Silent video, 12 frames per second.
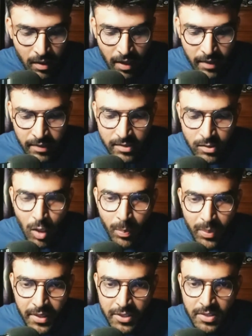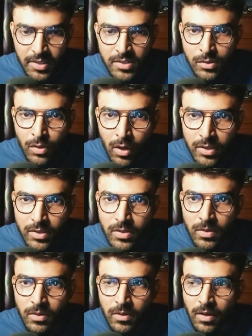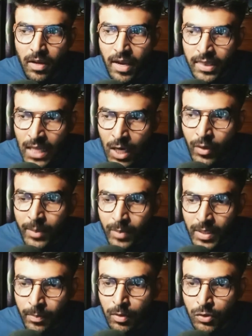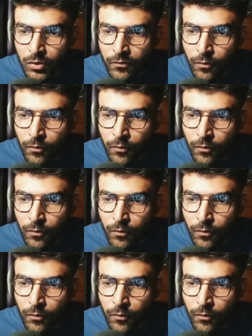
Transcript: And this competition is not allowing people to